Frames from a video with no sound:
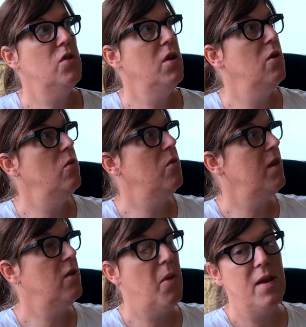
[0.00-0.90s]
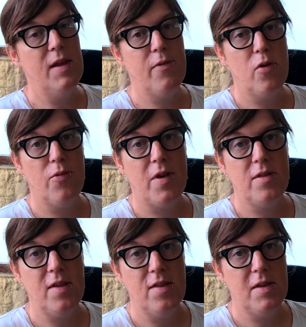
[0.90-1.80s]
to the 24
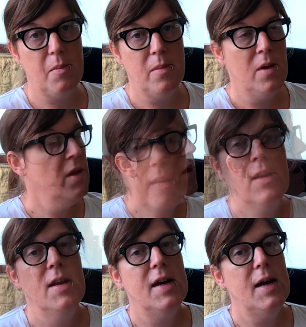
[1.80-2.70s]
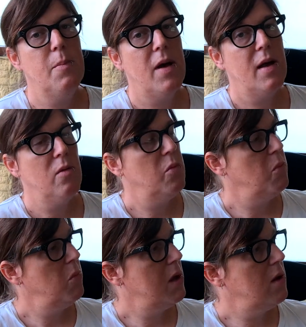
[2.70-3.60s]
volt system, and
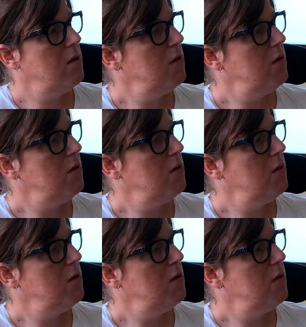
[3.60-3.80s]
we're going